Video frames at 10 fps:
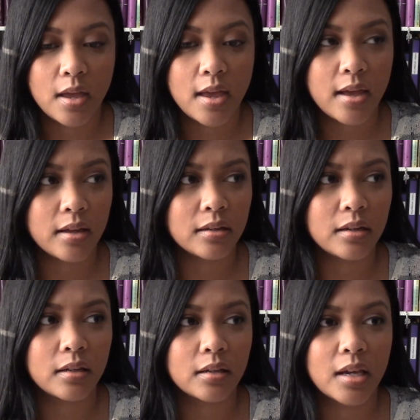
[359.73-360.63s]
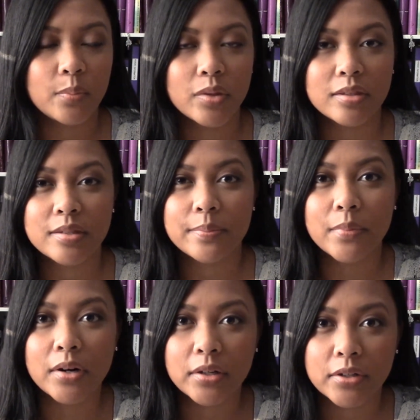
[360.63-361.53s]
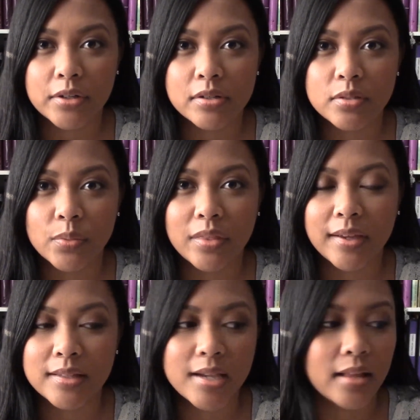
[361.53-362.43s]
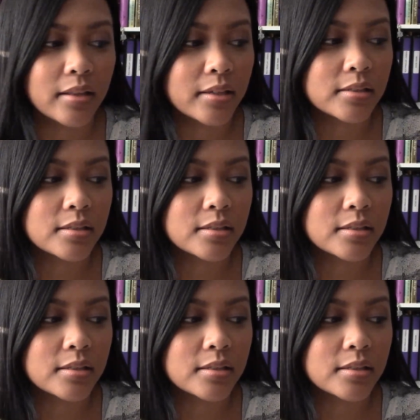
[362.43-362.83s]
and it came with some markers with italic